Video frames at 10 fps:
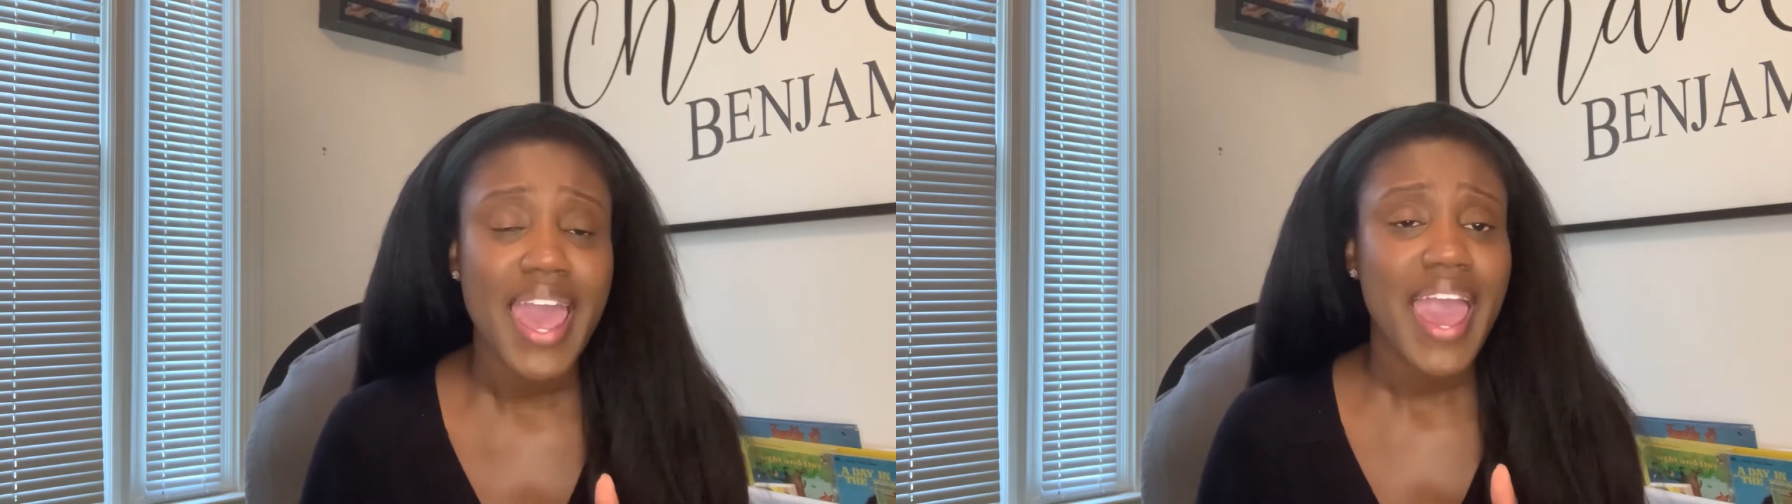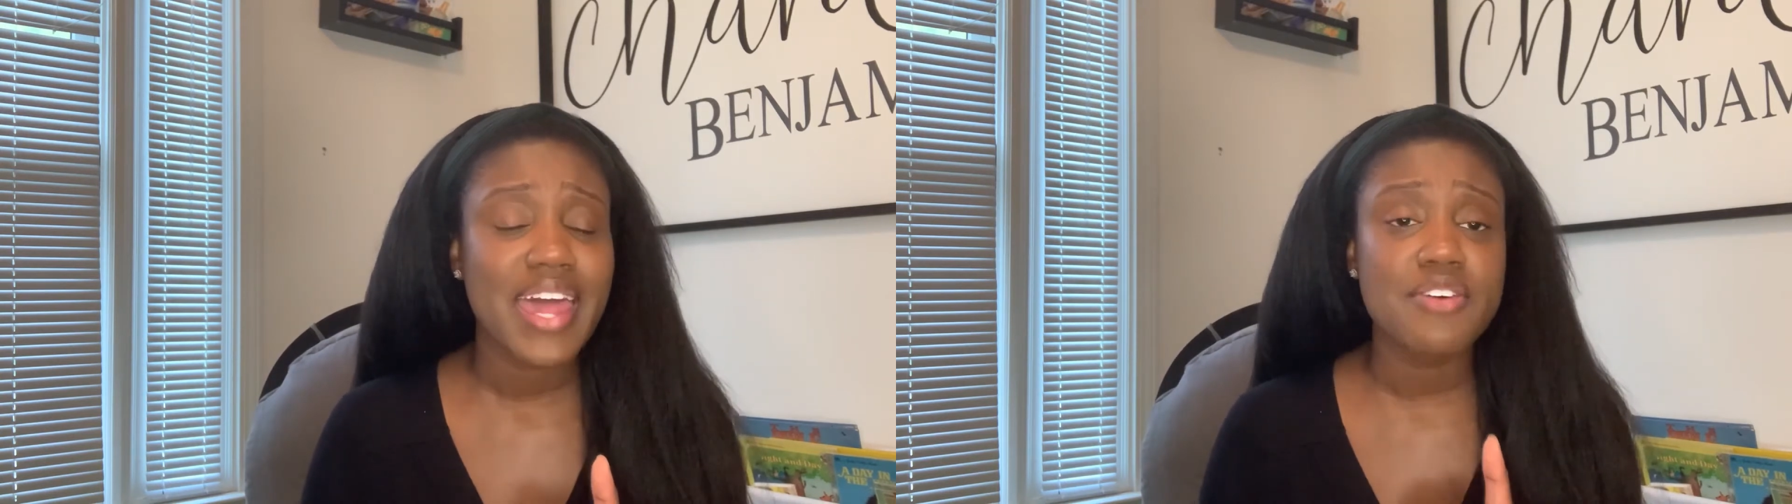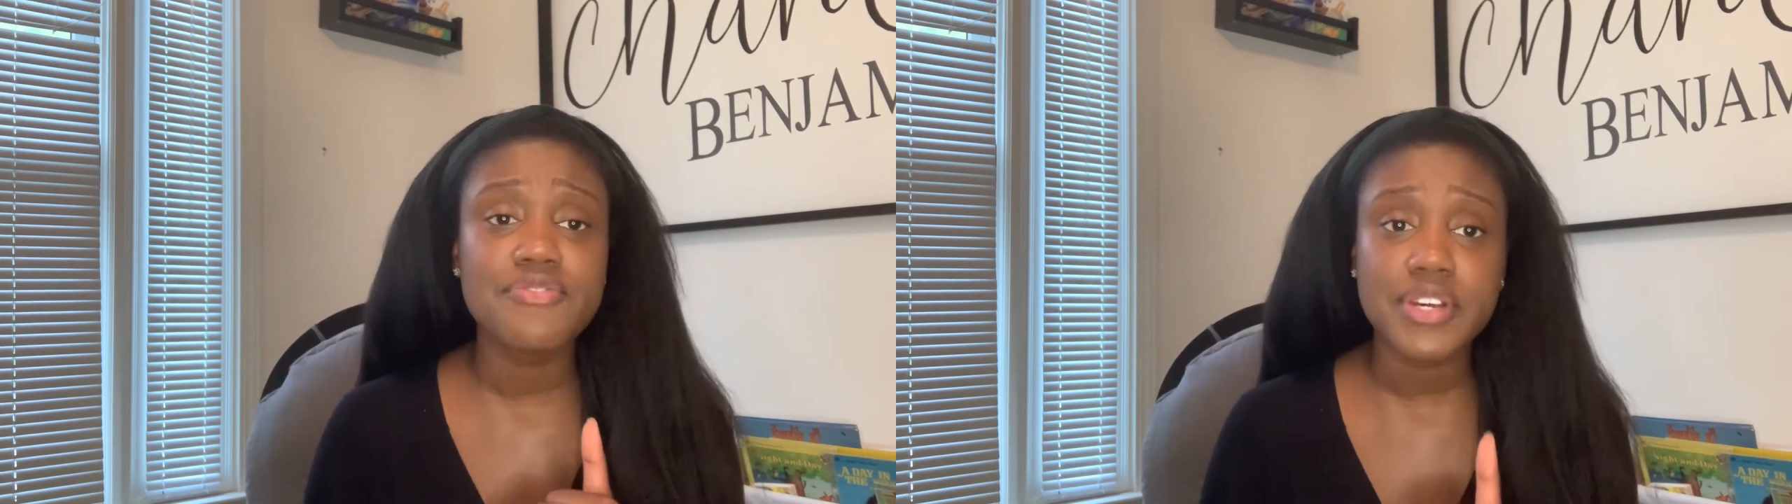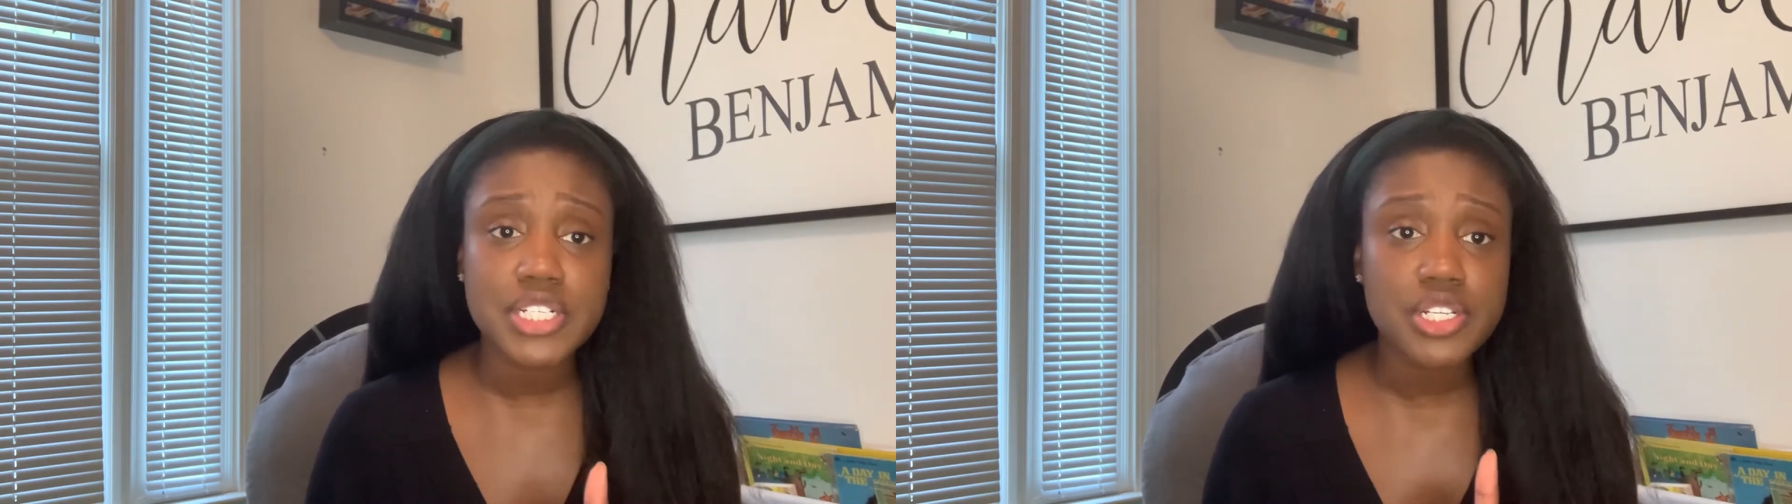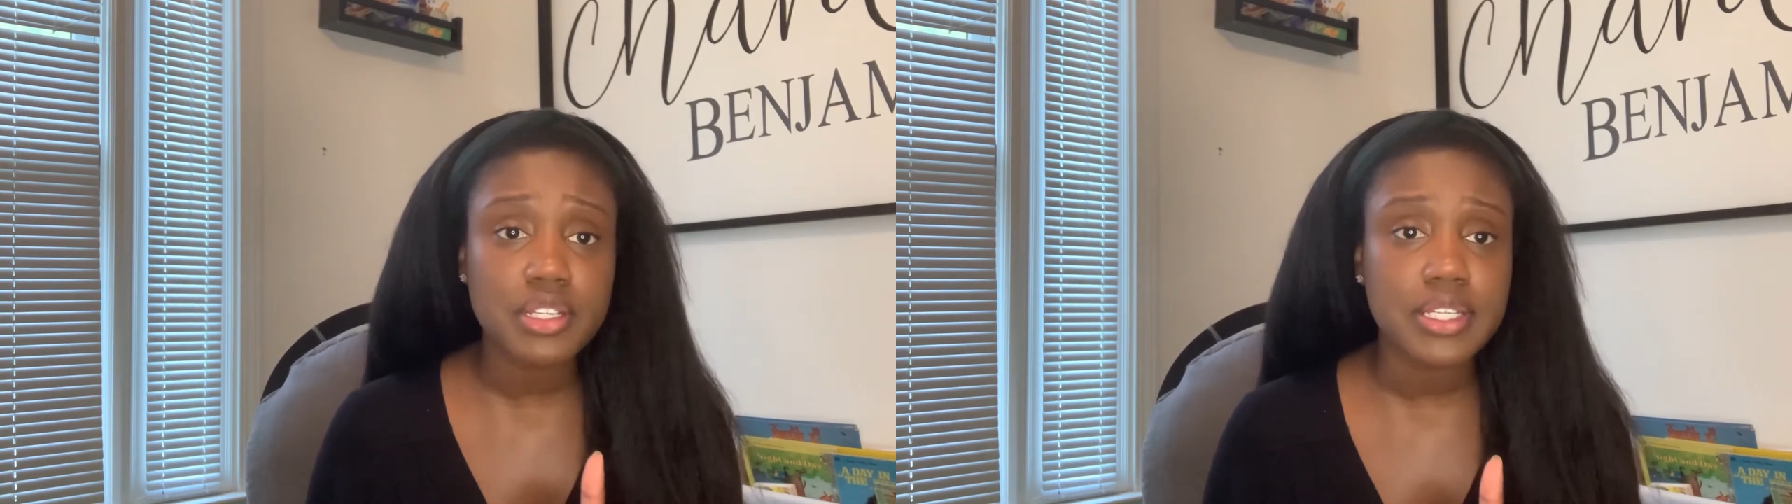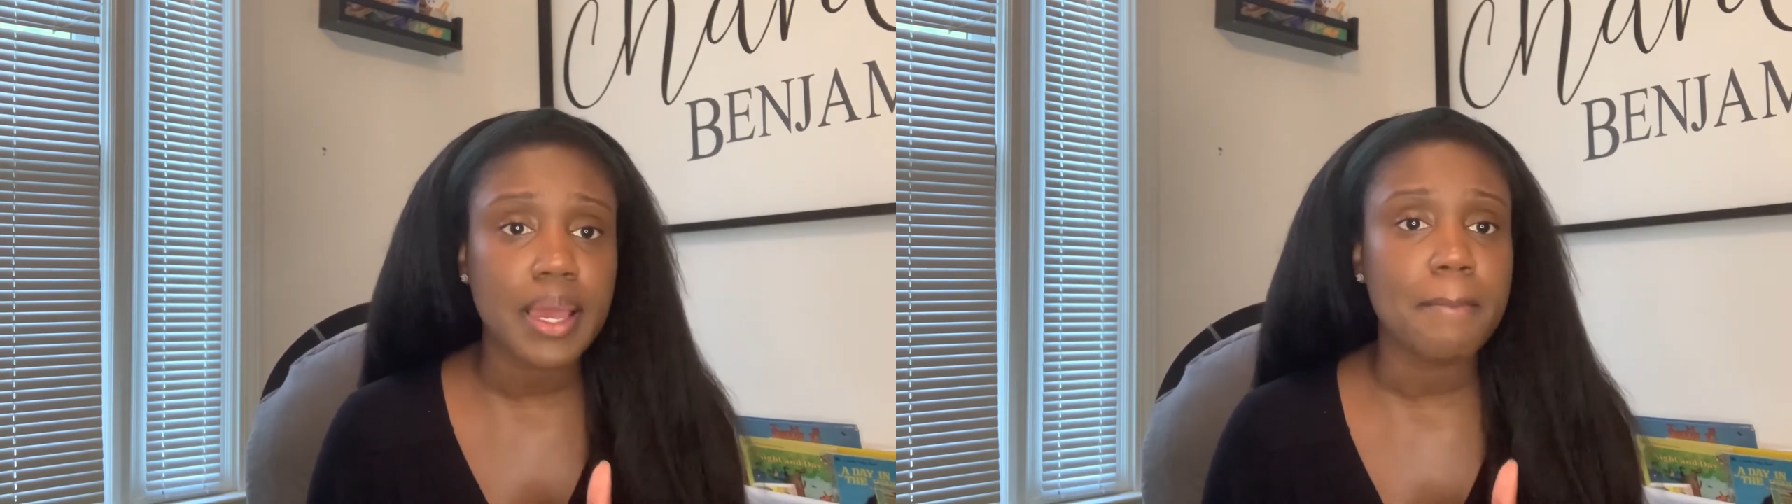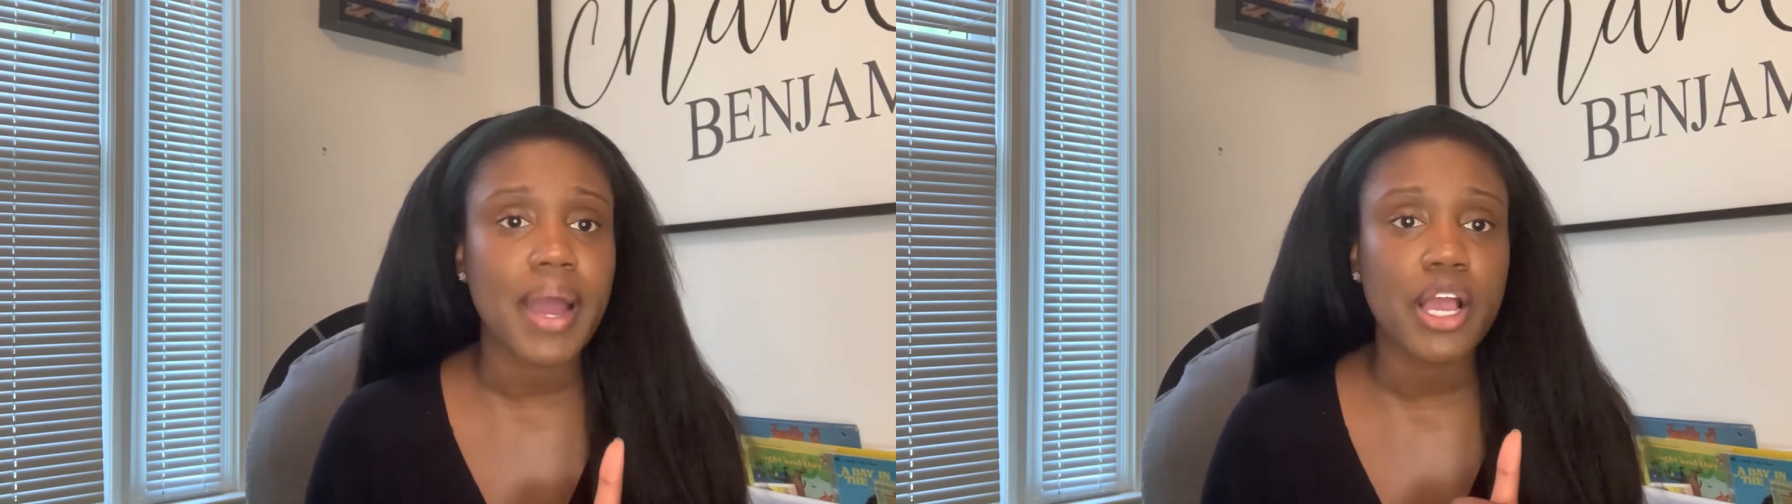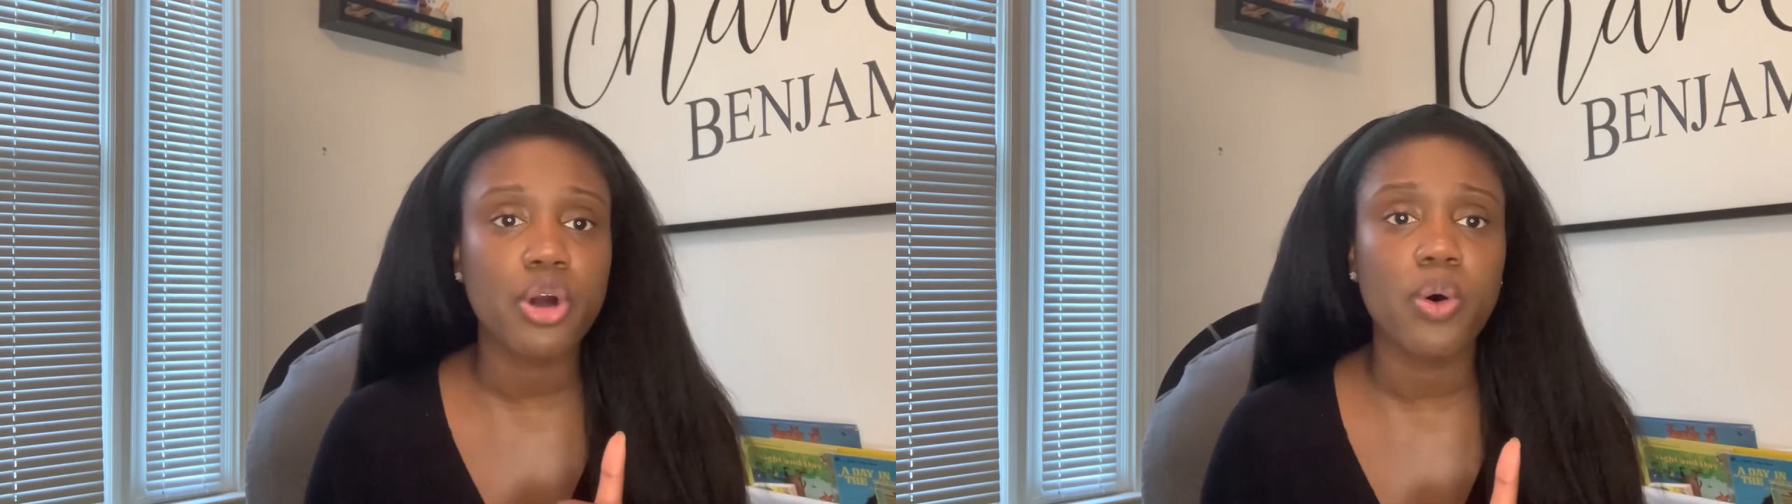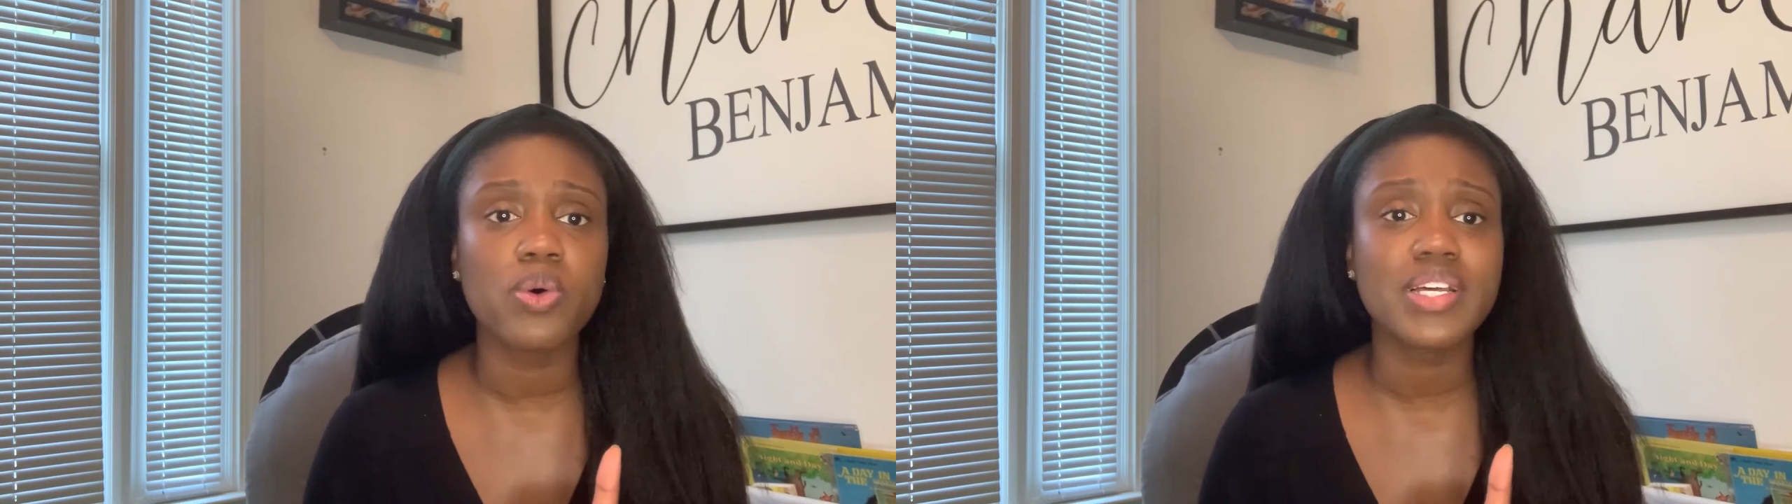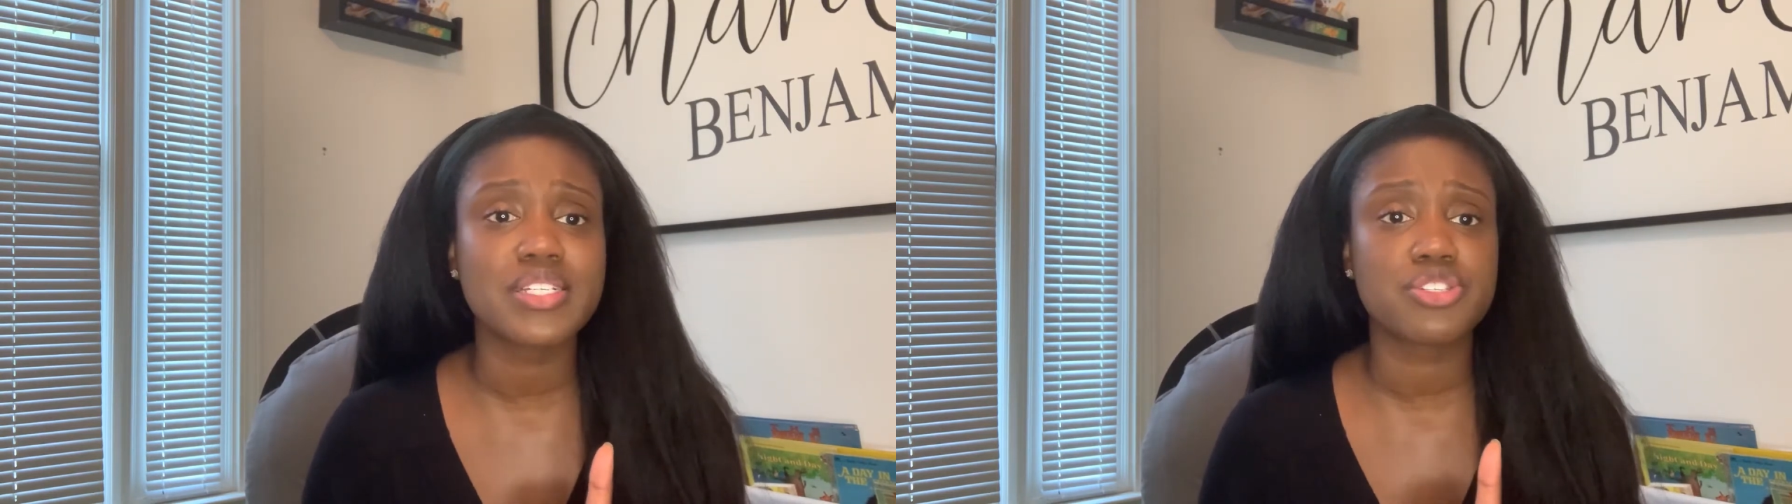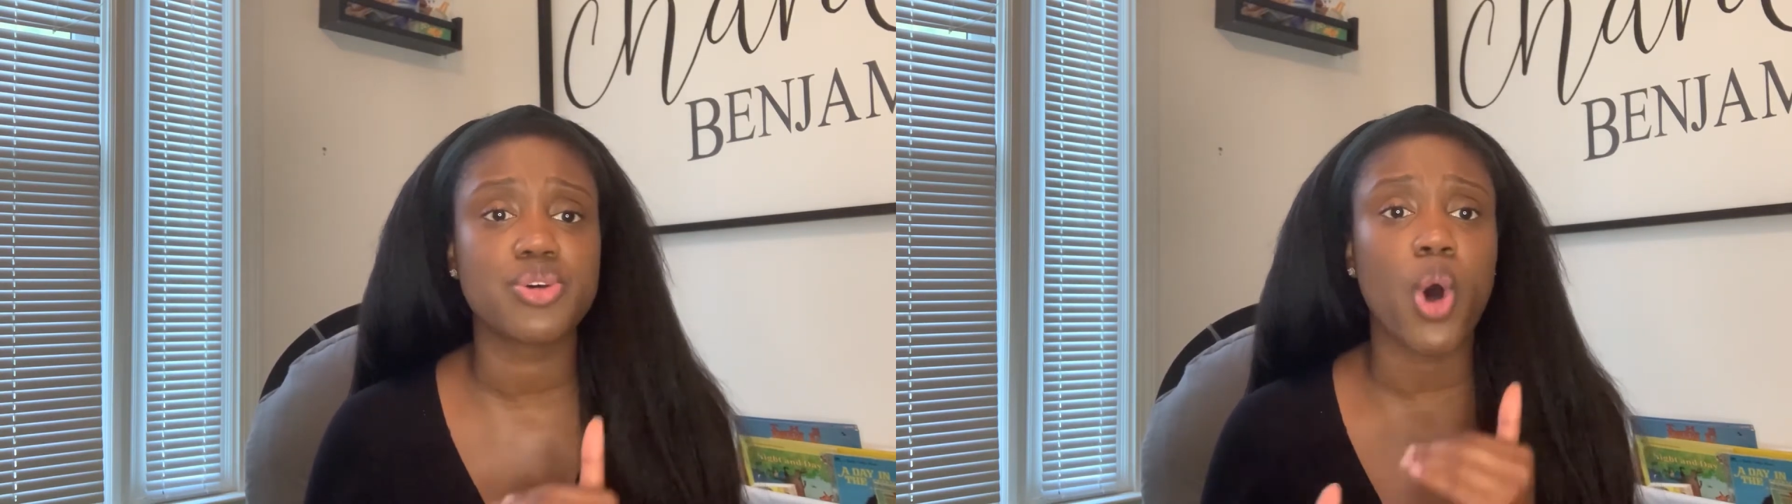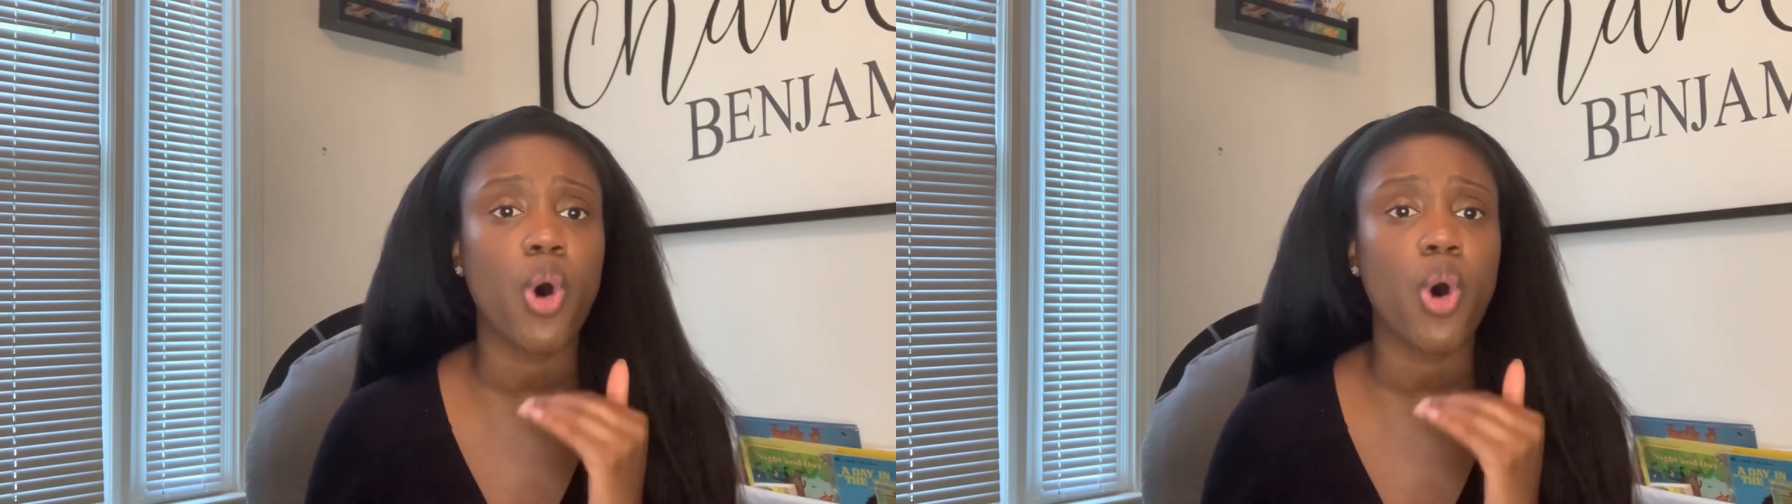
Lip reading: And eventually my goal is to